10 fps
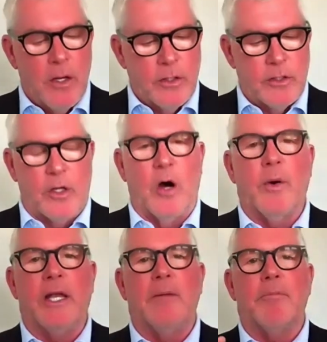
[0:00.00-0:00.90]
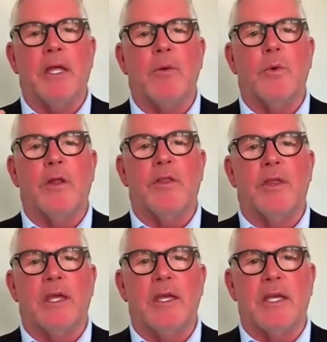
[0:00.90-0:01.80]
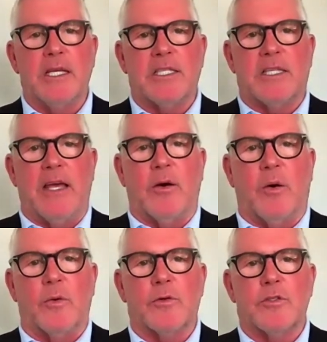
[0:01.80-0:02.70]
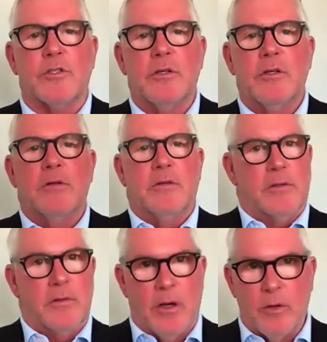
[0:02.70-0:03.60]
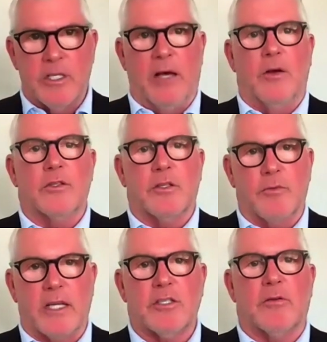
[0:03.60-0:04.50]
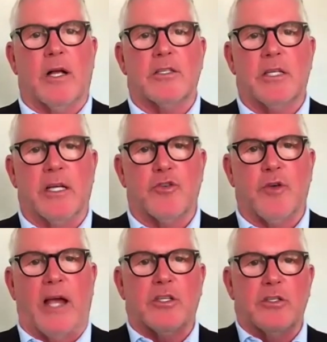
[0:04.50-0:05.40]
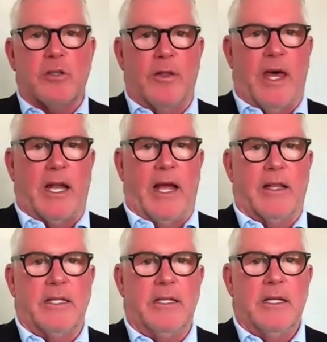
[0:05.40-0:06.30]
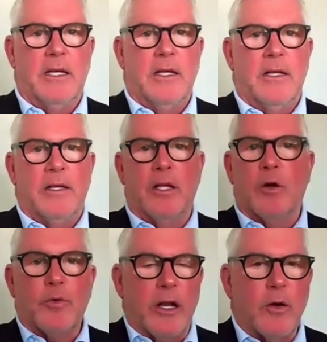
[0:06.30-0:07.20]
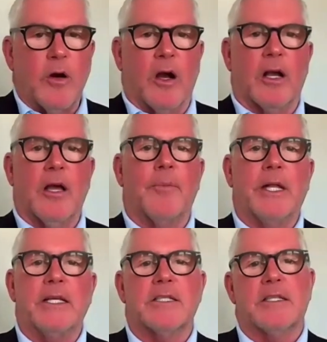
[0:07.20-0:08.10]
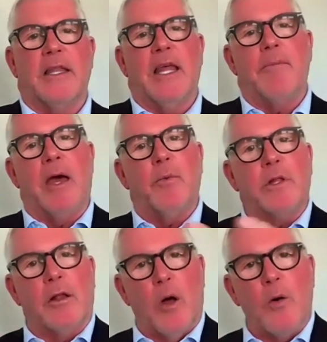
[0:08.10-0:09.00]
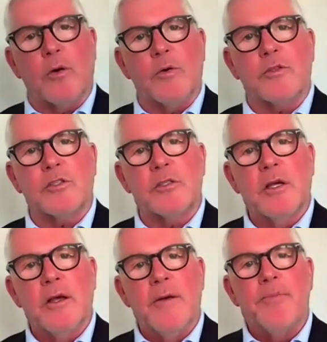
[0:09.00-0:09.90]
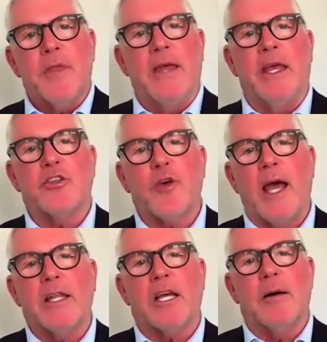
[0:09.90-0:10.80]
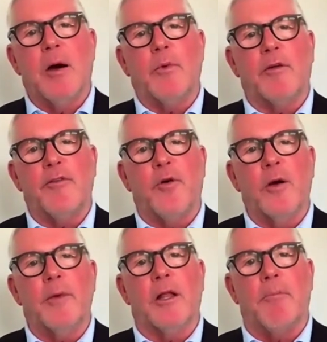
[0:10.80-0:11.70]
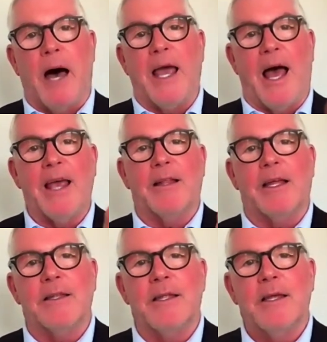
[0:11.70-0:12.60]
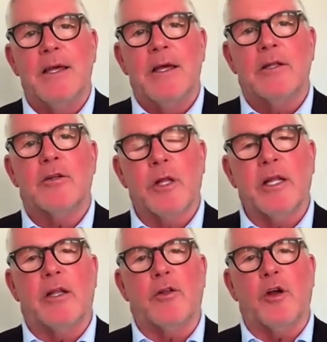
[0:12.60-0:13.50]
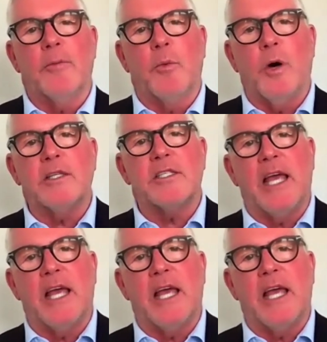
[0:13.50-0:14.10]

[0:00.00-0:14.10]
to go in and meet with the key stakeholders the hotels, the restaurants, the attractions on that island, you know, rental car companies. Then they met with the locals and they tried to come up with a formula by island to really determine what is the